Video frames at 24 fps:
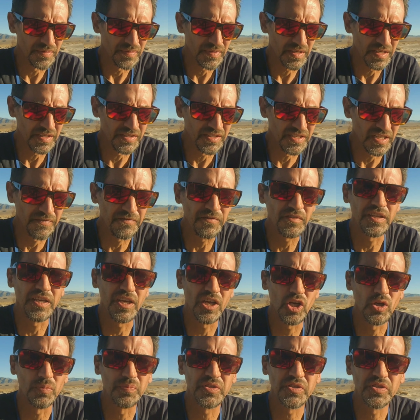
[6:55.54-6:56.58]
it definitely
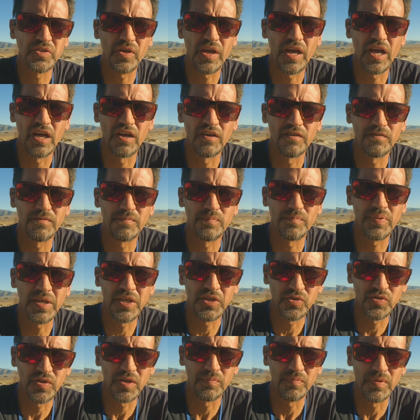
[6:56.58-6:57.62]
helps to have
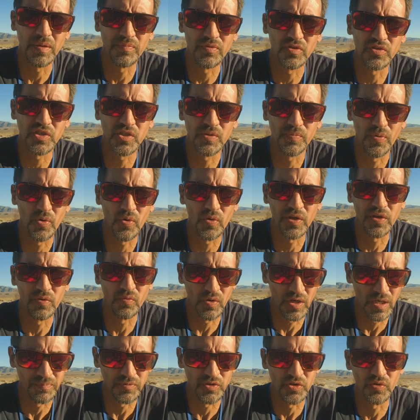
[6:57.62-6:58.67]
Patreon members supporting
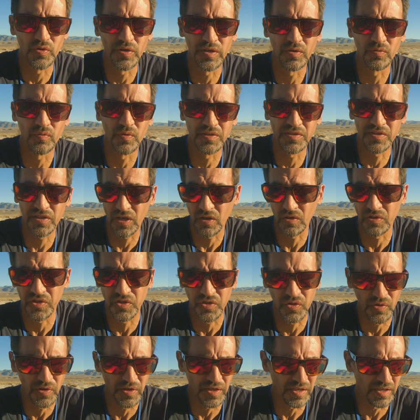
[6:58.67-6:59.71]
what I'm doing, what Sarah's
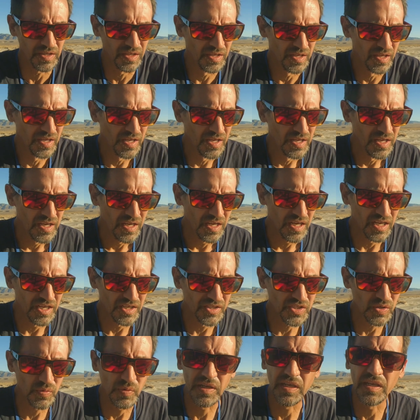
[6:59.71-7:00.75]
doing,
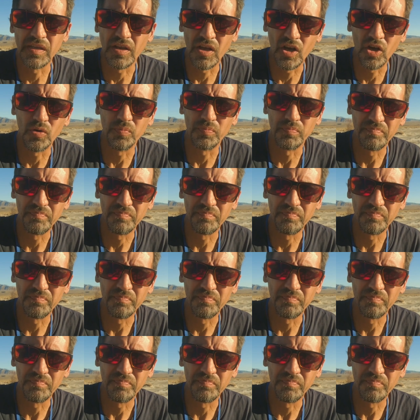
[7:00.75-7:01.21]
so we can help